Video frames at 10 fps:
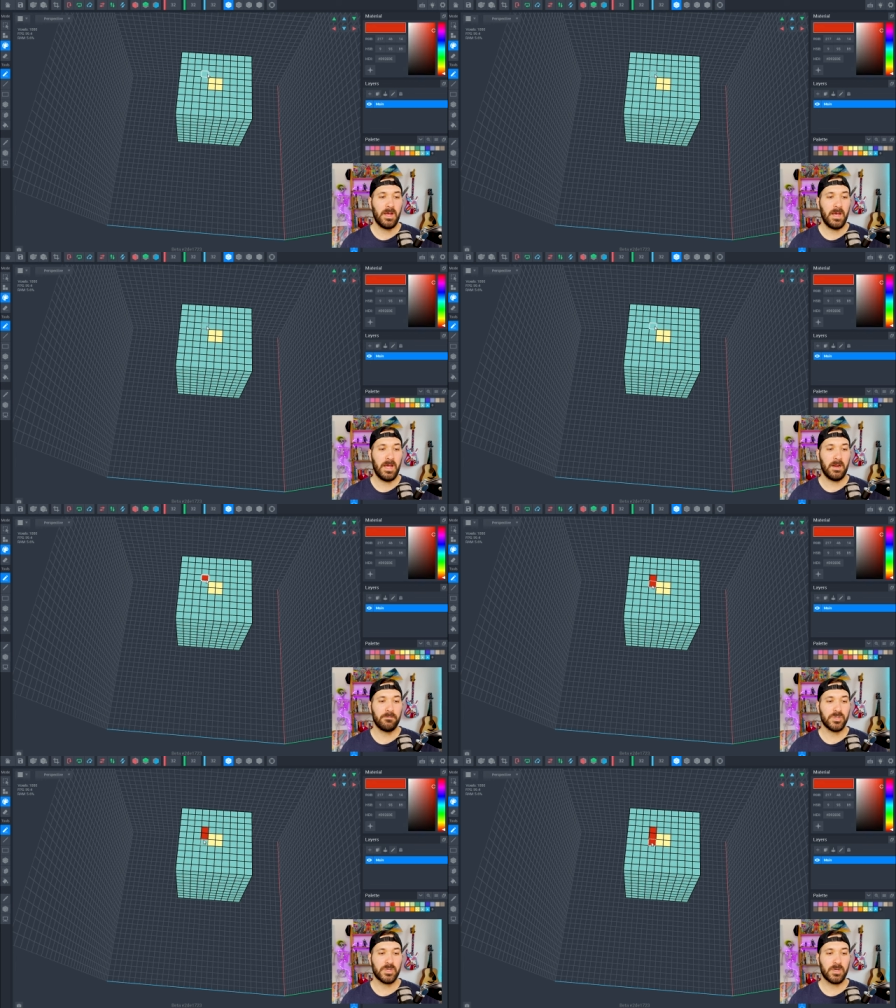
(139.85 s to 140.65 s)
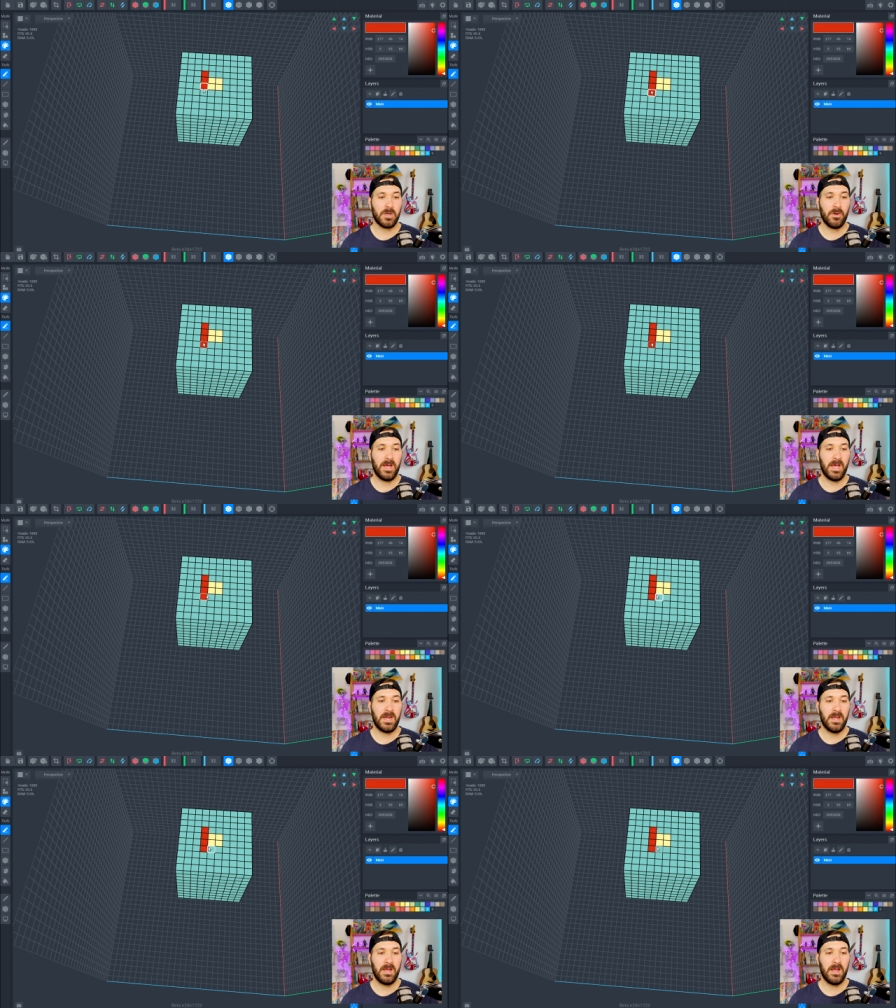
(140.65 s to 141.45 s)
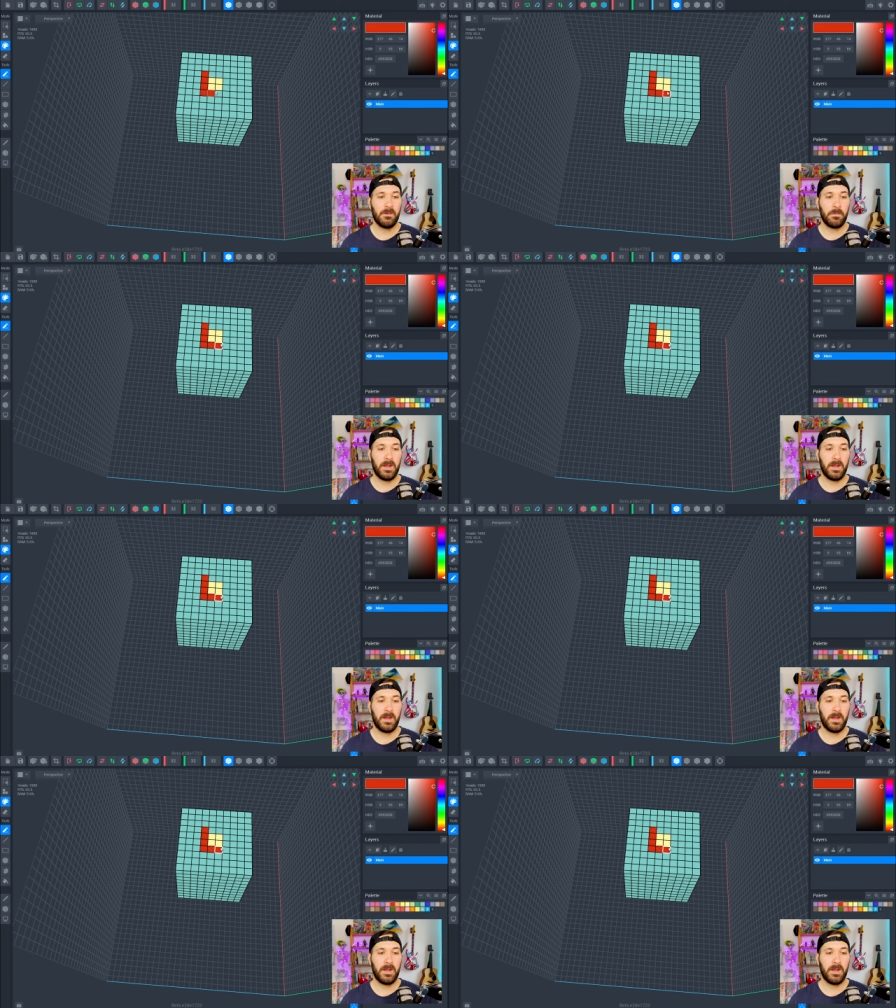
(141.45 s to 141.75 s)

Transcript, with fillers: And I'm just gonna go ahead and